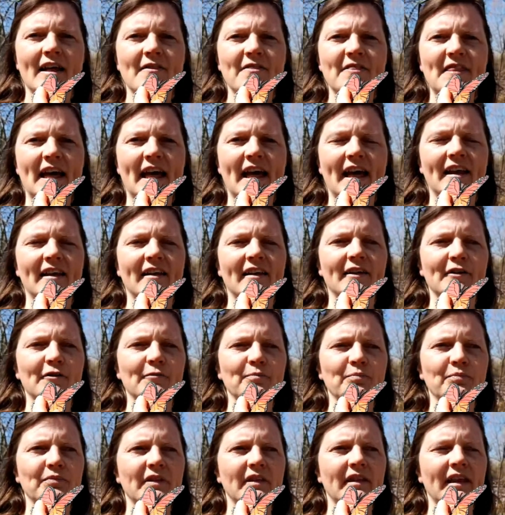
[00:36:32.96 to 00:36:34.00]
then
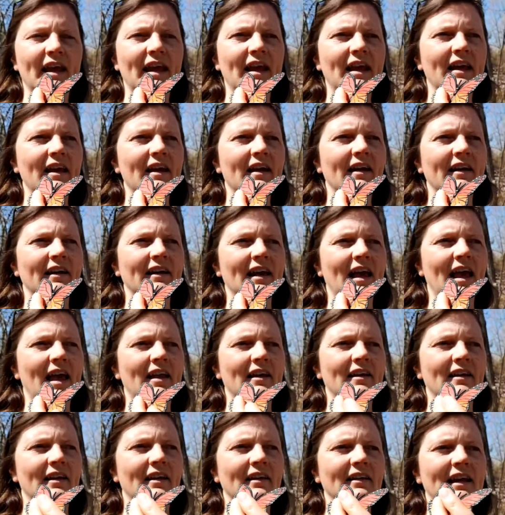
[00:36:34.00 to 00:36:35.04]
they
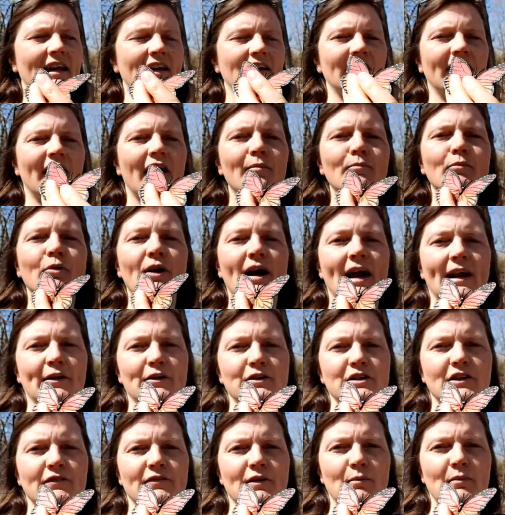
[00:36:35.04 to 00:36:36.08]
can get a lot more
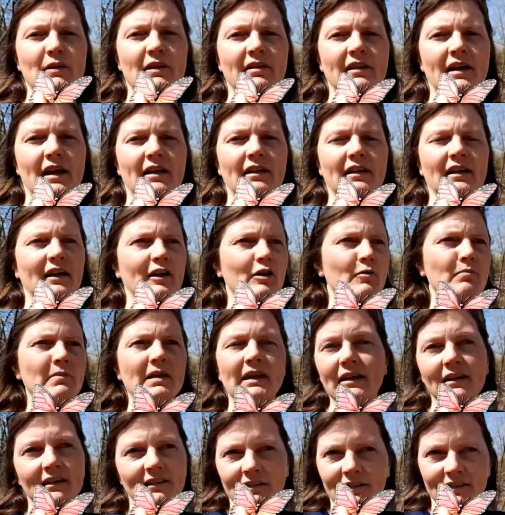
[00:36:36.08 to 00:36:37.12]
energy from the sun in a
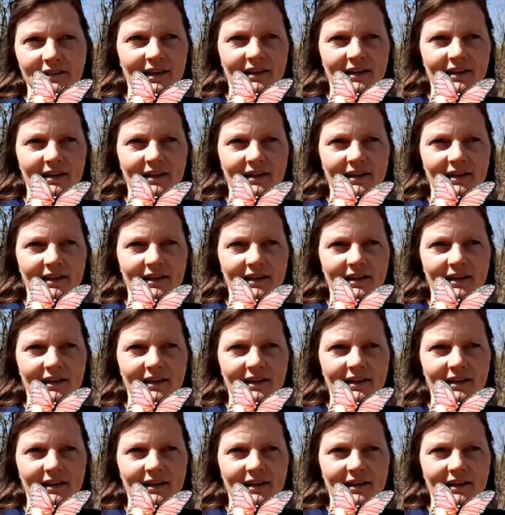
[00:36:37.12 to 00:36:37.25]
minute,